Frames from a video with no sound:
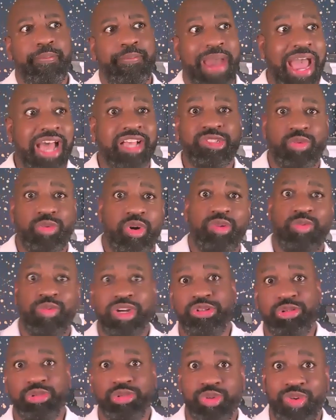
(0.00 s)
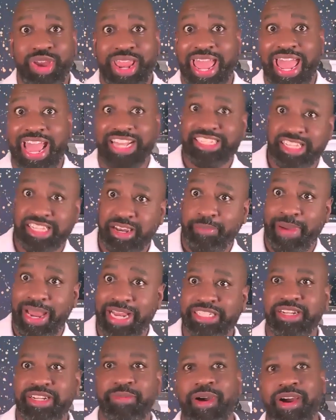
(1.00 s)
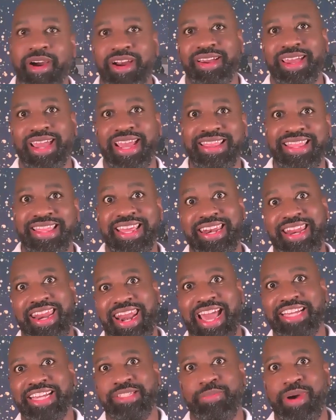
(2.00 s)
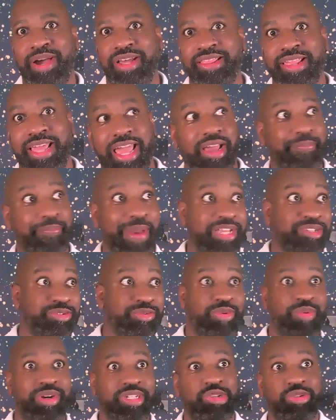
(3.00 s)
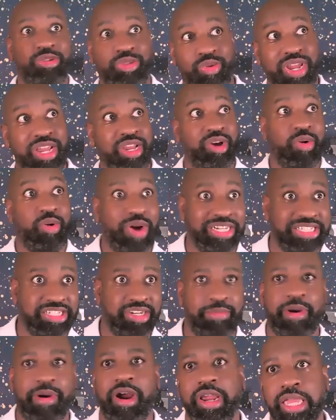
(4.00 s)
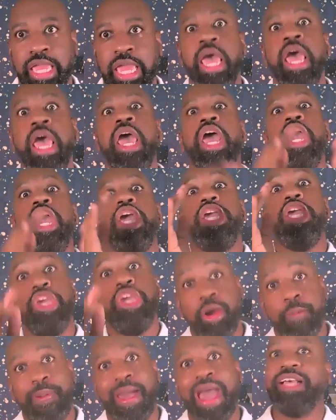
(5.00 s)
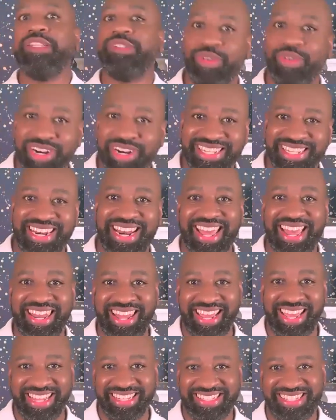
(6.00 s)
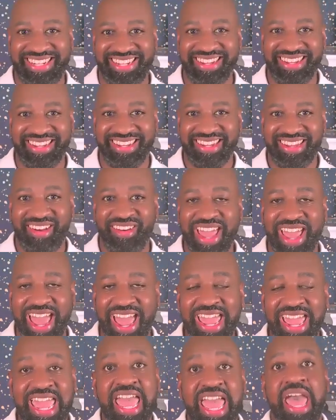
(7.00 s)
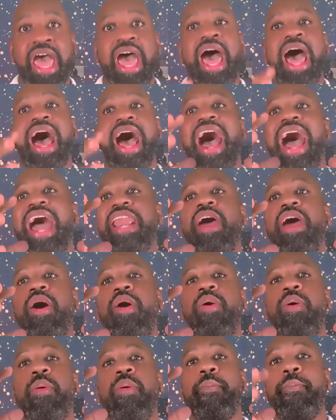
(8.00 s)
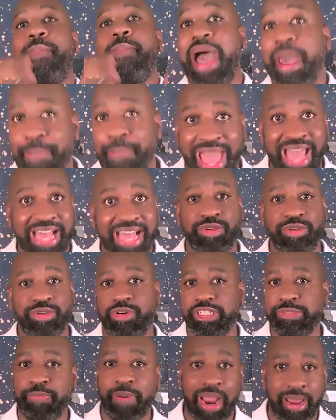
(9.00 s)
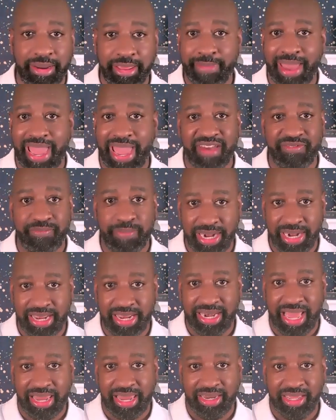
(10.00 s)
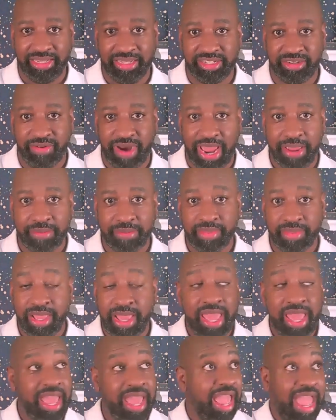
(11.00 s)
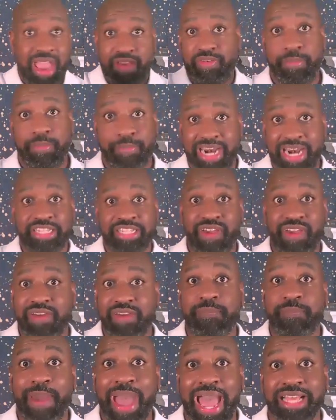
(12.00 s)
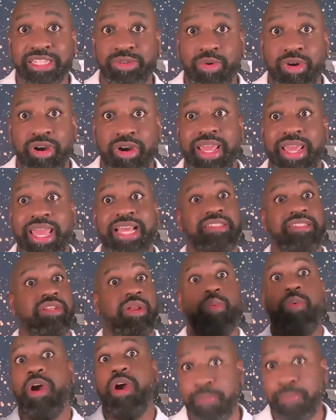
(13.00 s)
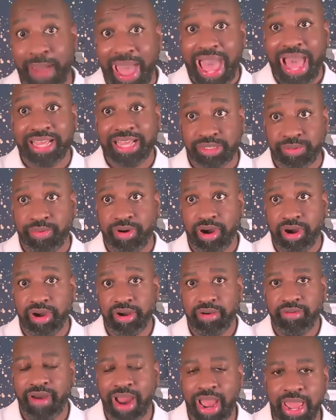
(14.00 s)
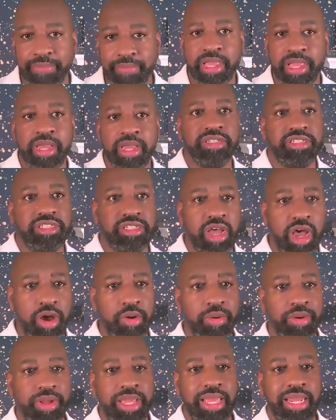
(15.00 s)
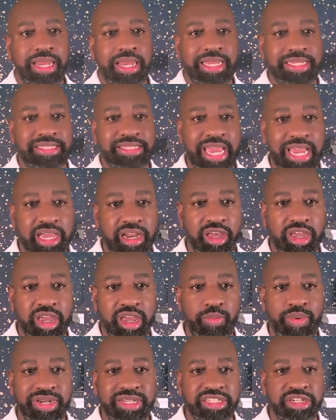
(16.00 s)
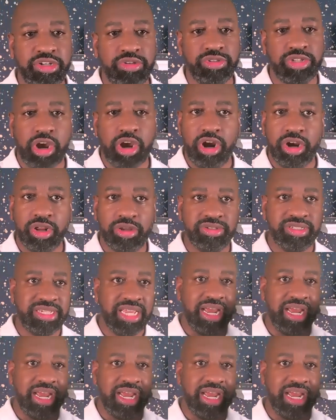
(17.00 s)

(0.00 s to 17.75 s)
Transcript: password 123 exclamation mark, and then the next month, password 123 question mark, your password is in that list, okay? I know my passwords probably may have been in that list, right? Everybody's favorite password is the word password, right? So let's take a look at what this news article said.